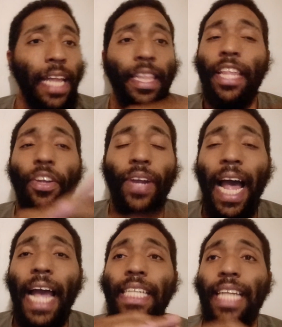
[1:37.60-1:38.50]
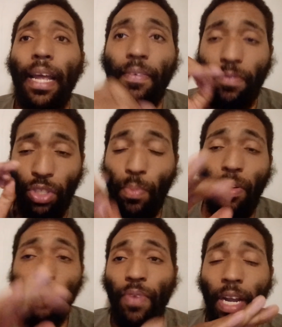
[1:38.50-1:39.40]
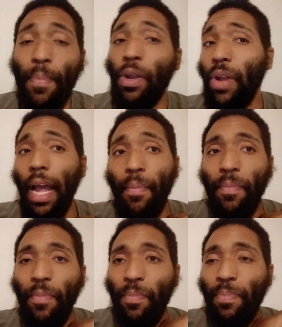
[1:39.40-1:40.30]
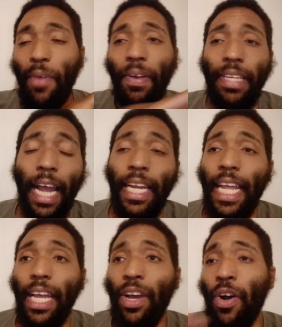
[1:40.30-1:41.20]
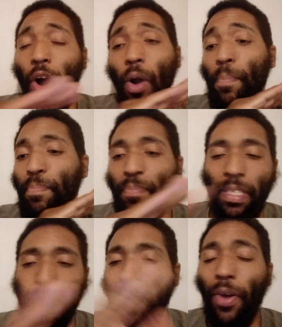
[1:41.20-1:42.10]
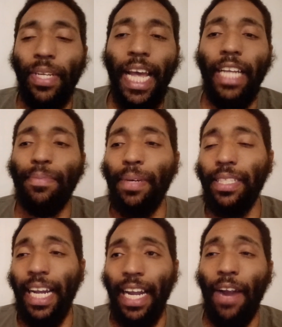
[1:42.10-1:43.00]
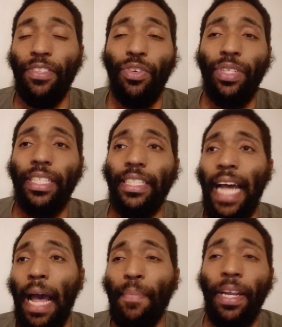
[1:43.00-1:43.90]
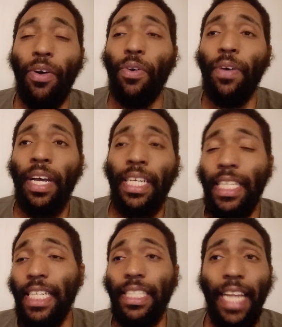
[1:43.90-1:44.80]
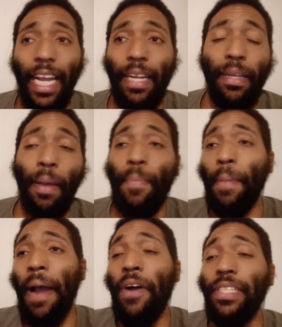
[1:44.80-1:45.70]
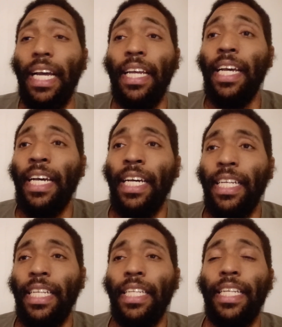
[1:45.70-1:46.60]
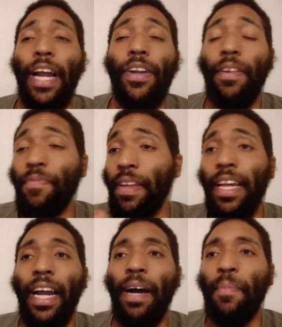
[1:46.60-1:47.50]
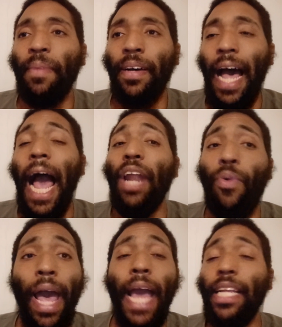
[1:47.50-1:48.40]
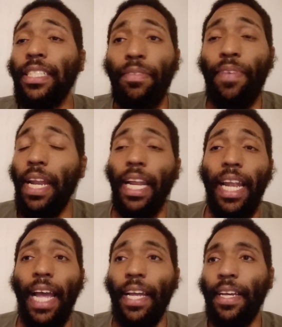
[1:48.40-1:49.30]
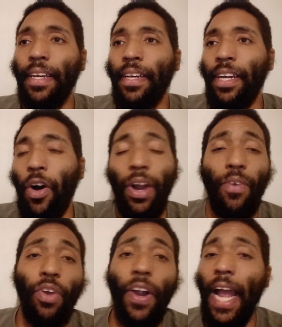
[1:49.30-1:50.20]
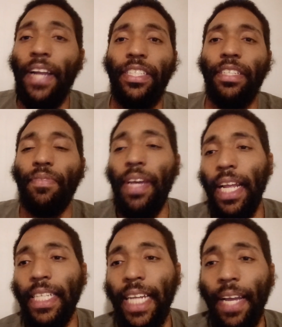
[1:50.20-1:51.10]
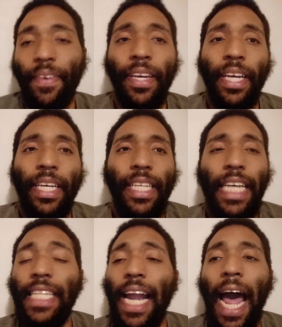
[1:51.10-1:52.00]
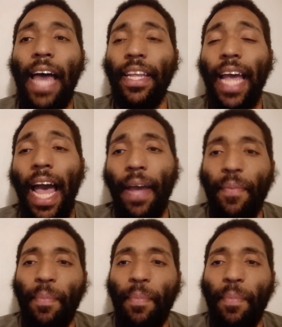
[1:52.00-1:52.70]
neither guy is that super fundamental, like, perfect technique or just pure textbook. Like, every single time they do this, like, a big power shot, their idle hand is defending, like, or their rear hand is defending. It's like, that's not either guy.